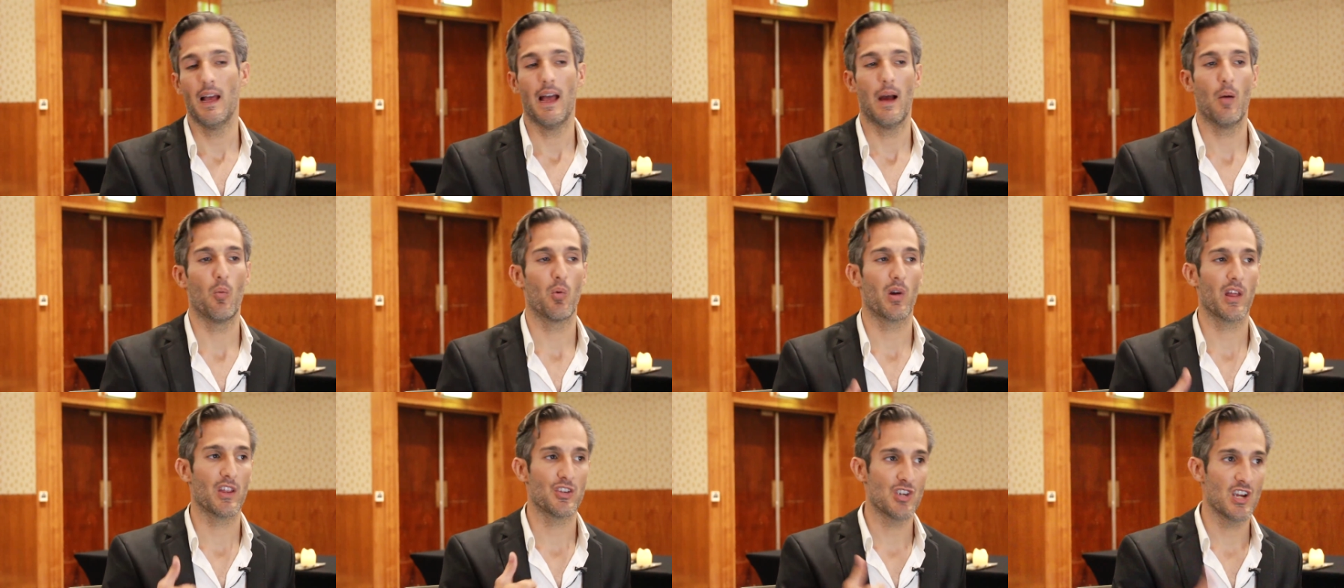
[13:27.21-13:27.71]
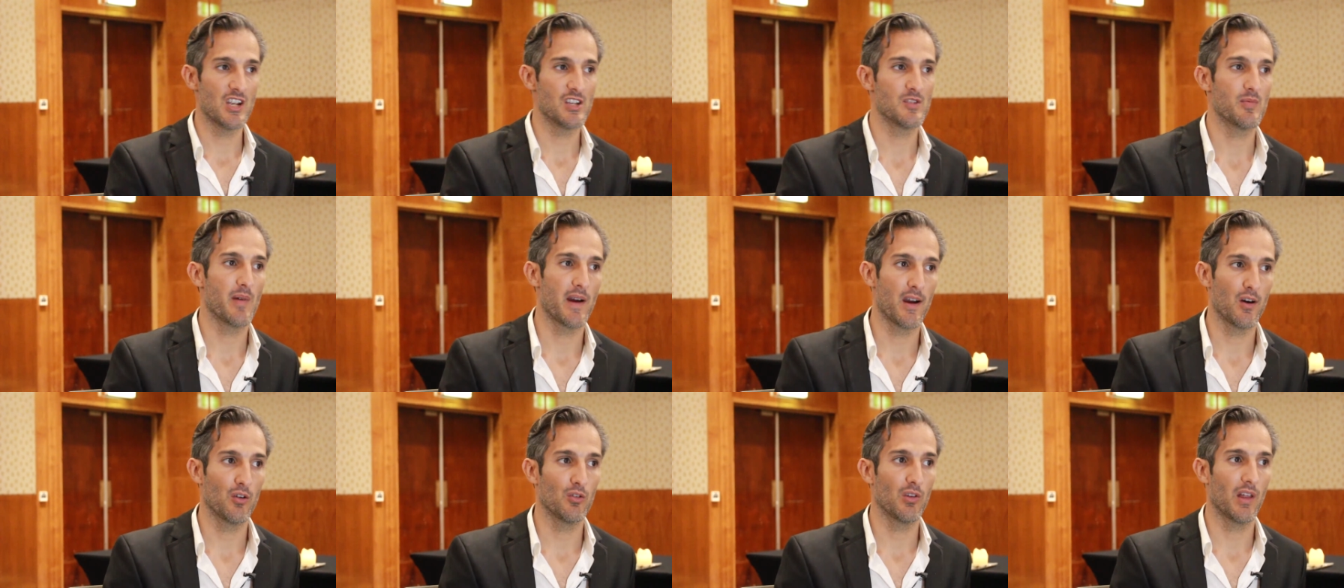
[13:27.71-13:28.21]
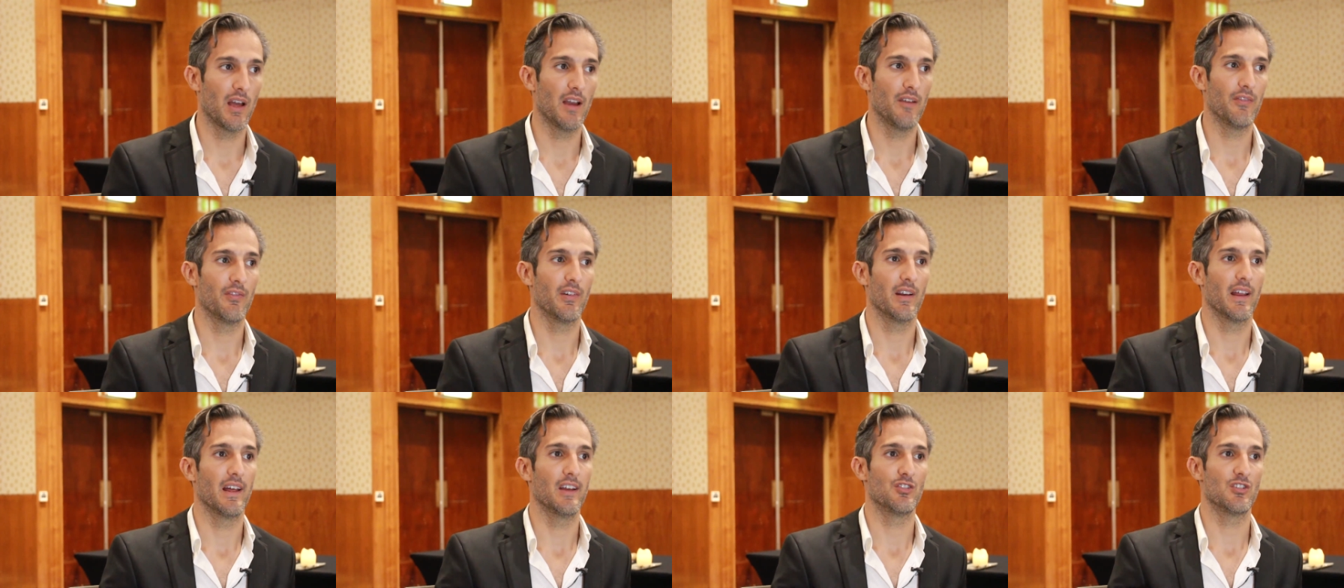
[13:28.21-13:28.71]
And when I change my own
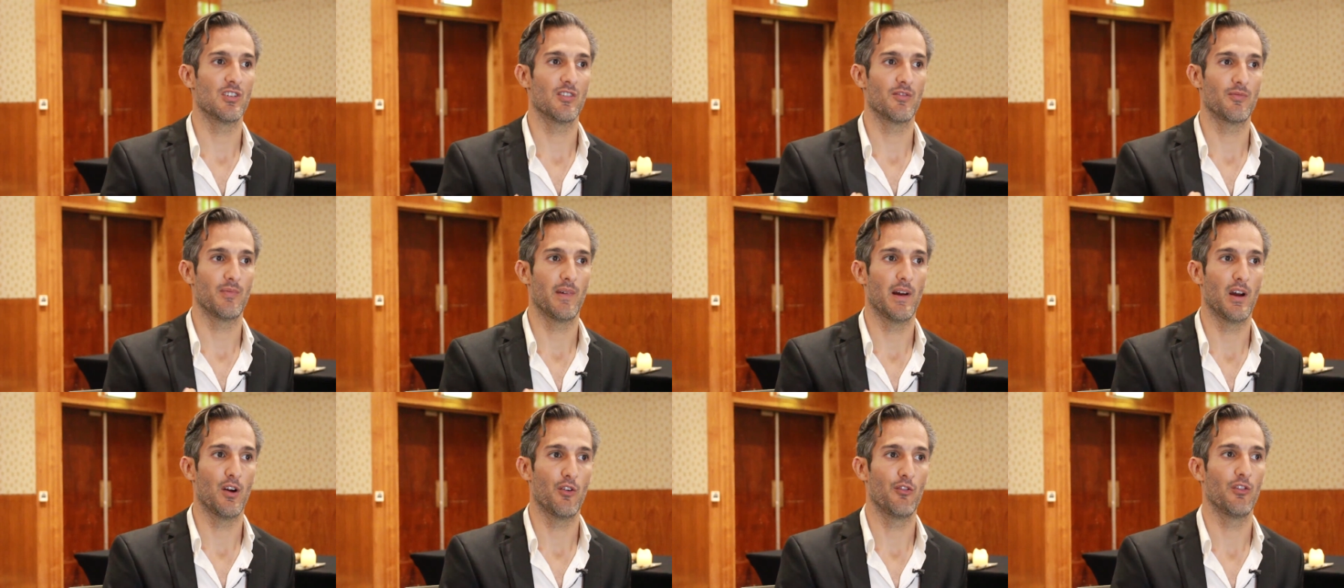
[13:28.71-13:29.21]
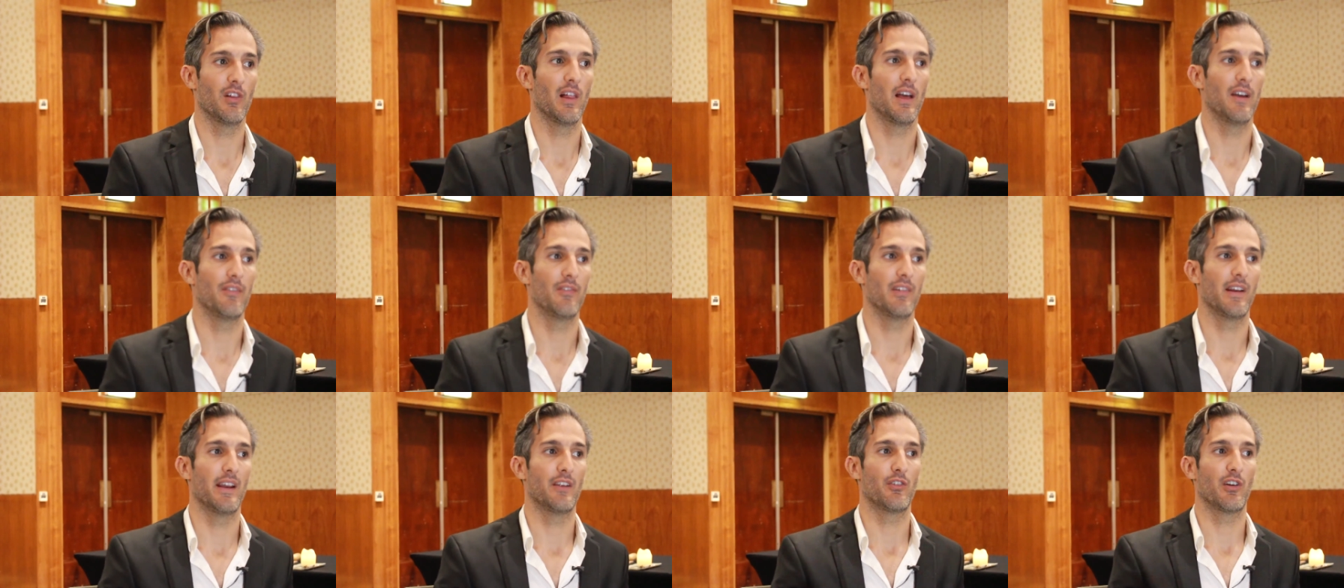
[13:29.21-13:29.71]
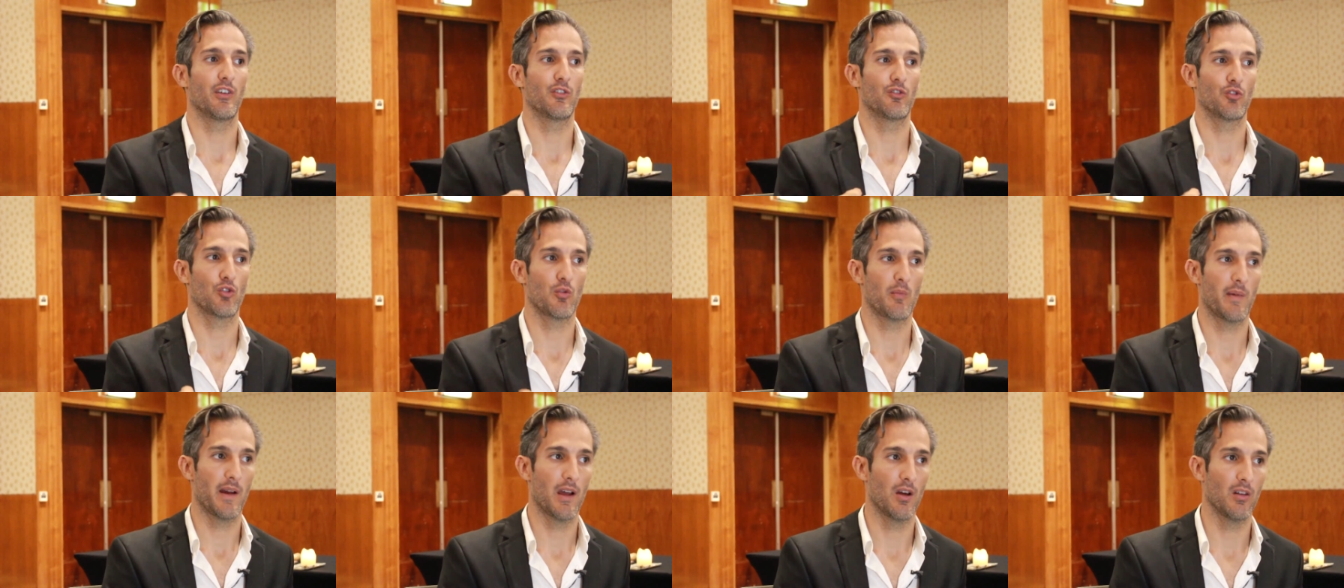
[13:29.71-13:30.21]
life and I shift my own life and I
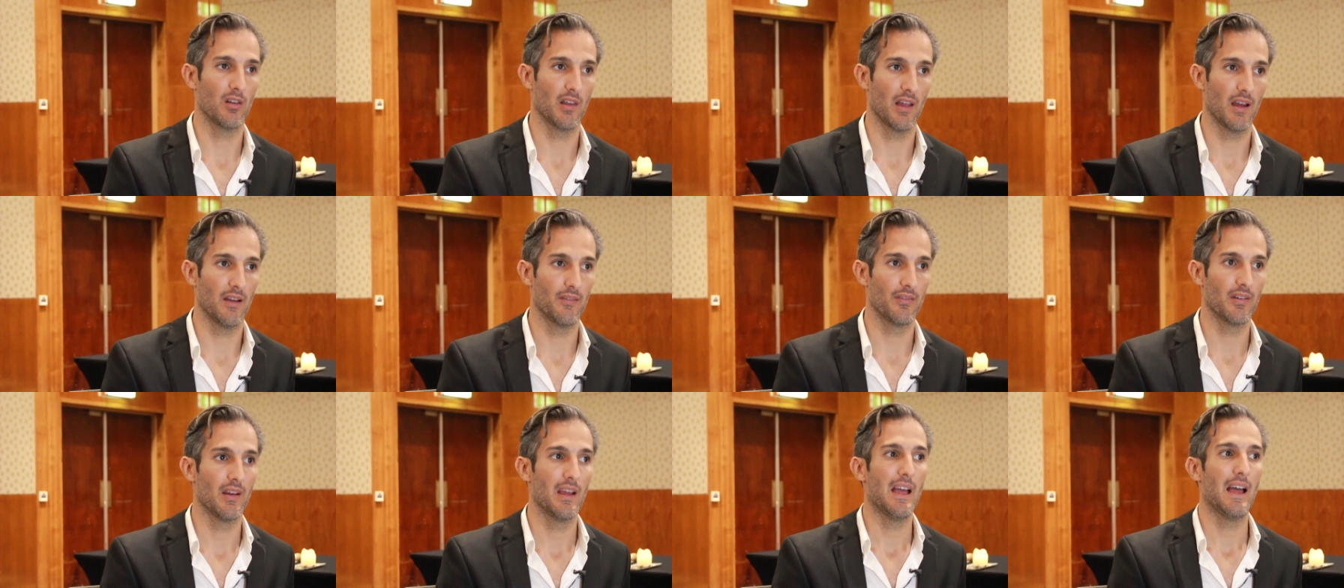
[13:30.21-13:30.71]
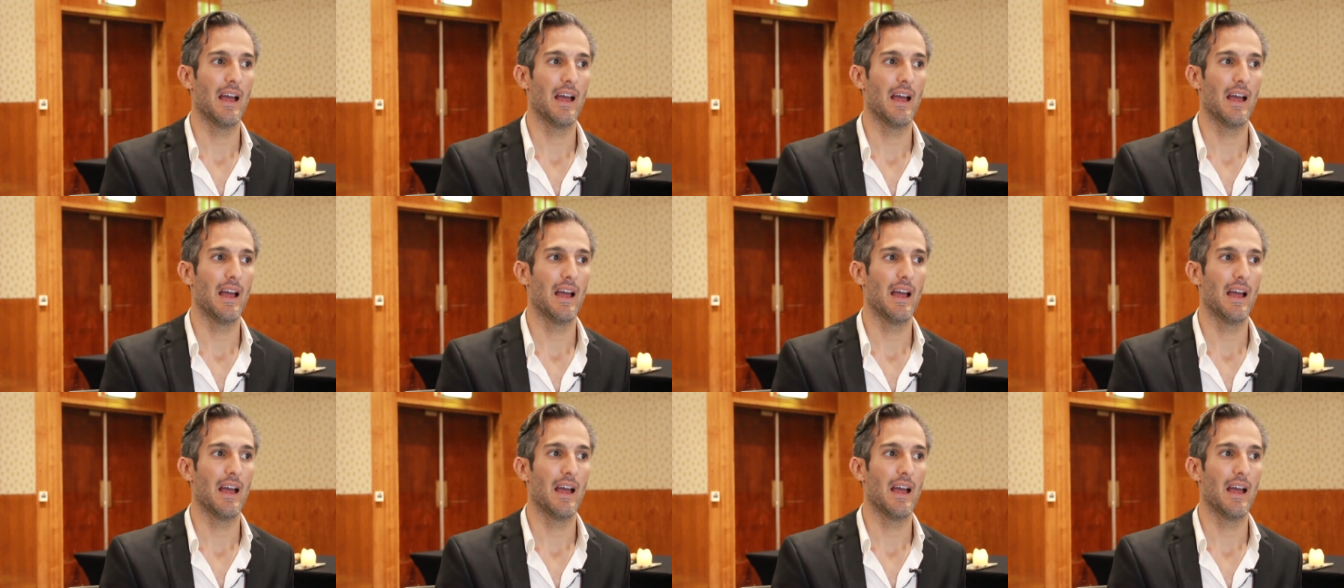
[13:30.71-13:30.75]
transform my own life,